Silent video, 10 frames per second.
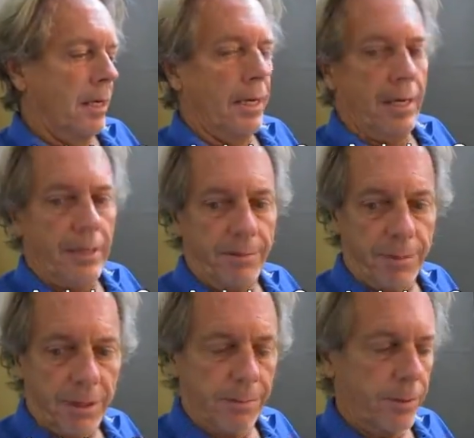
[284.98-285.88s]
I leave
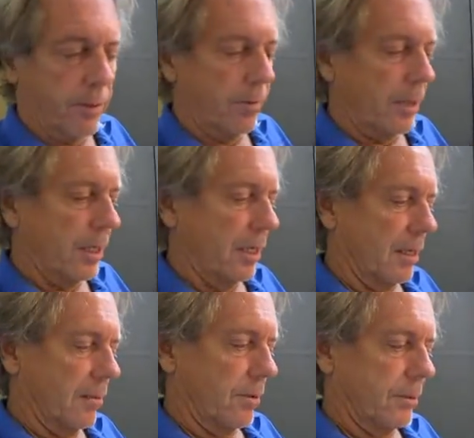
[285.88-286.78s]
my computer running
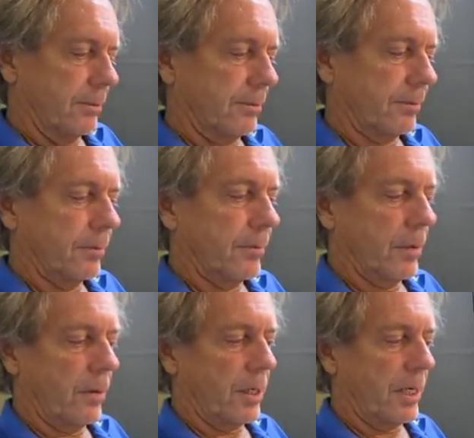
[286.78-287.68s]
anymore.
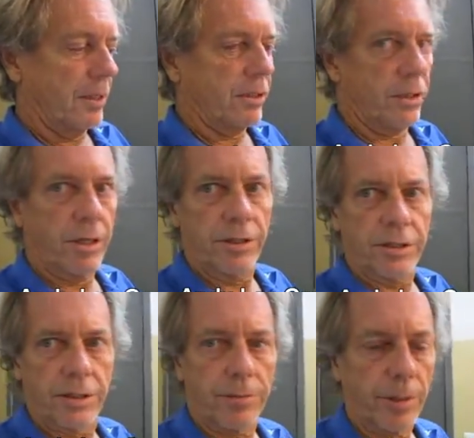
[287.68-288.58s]
Okay, so here's
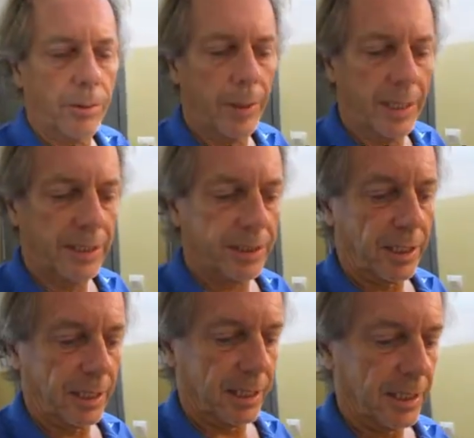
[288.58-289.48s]
the 3 ways that
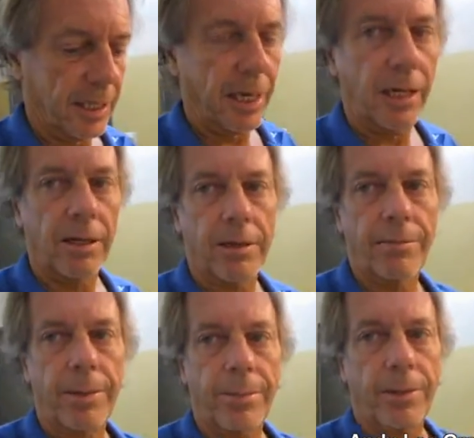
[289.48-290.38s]
I can tell if
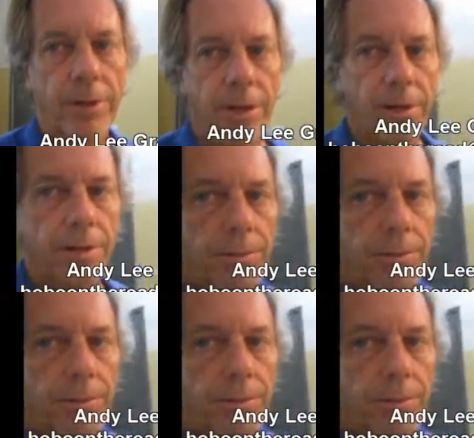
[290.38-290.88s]
people are entering the